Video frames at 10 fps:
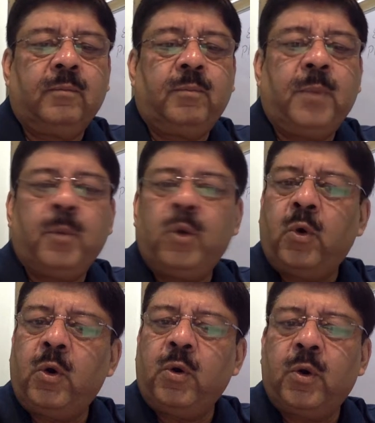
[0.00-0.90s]
People
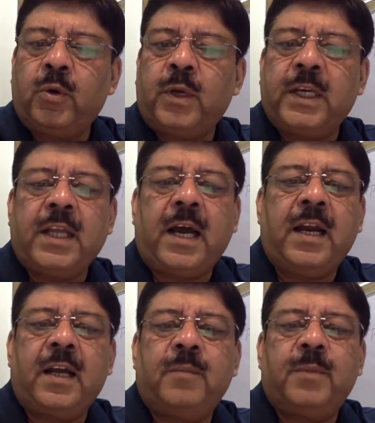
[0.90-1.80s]
don't go to
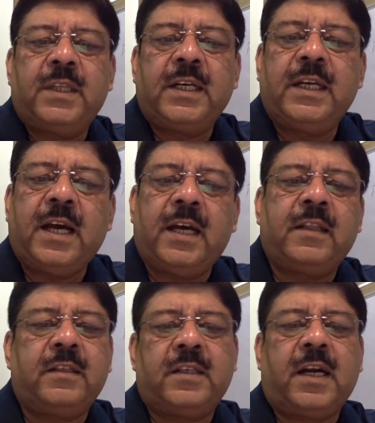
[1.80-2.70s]
Kedarnath, Badrinath,
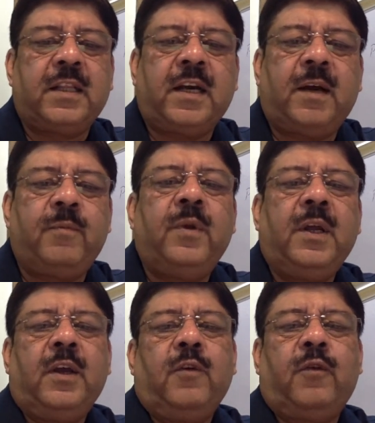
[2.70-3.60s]
or Chardham
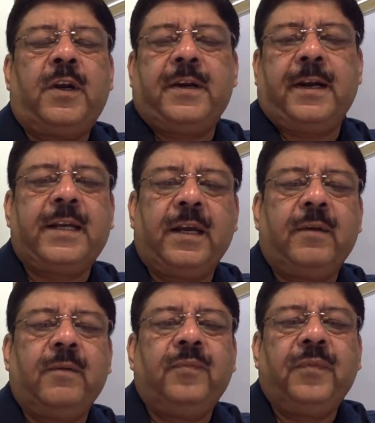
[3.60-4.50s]
for trekking.
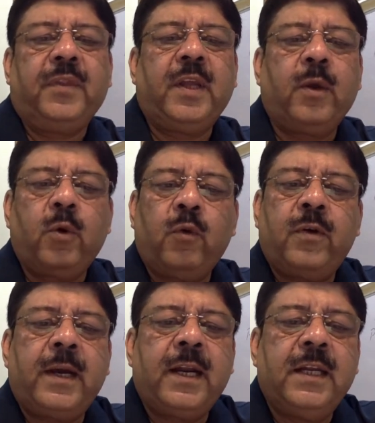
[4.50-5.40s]
They go
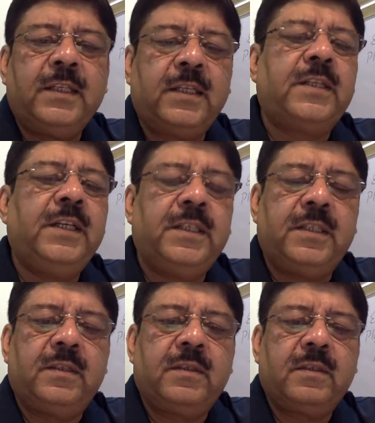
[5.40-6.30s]
for religious
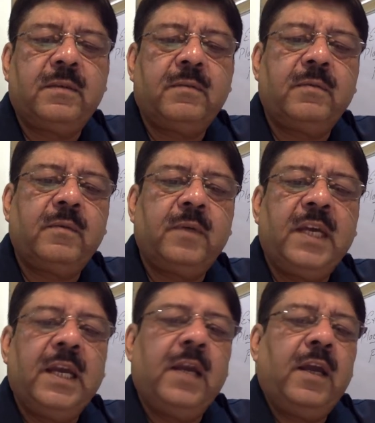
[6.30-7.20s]
reasons.
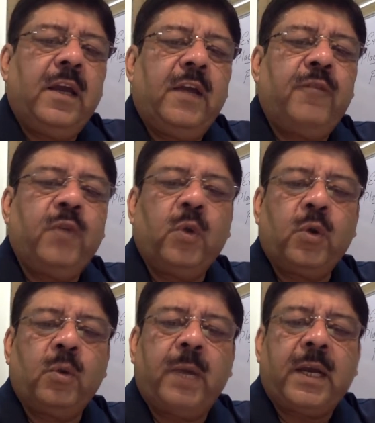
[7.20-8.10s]
If you go
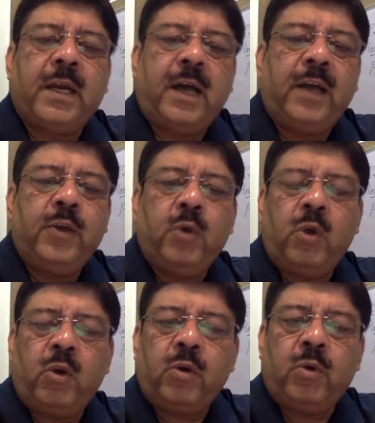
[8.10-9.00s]
to Makkah, you are
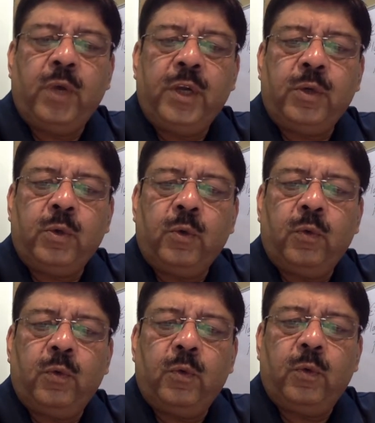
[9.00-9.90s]
not going to
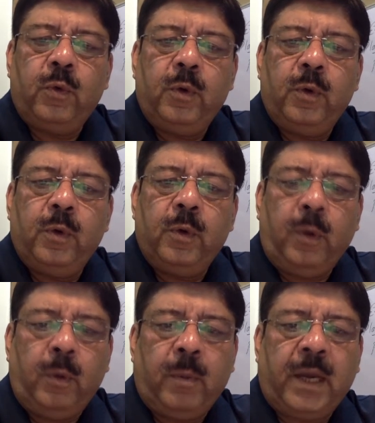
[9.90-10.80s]

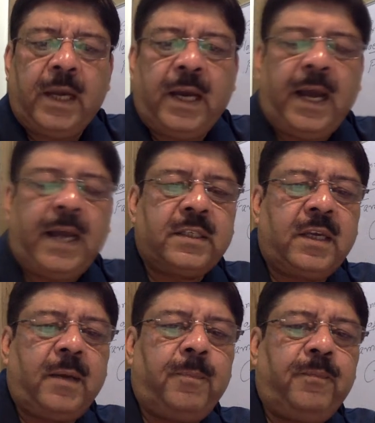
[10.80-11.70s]
Makkah as
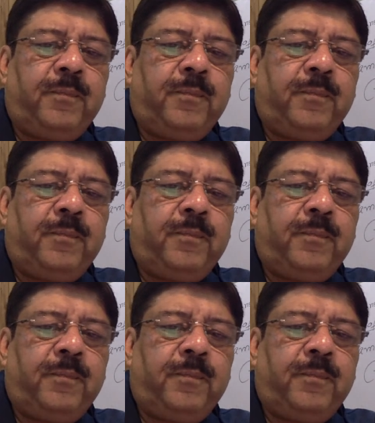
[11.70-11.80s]
a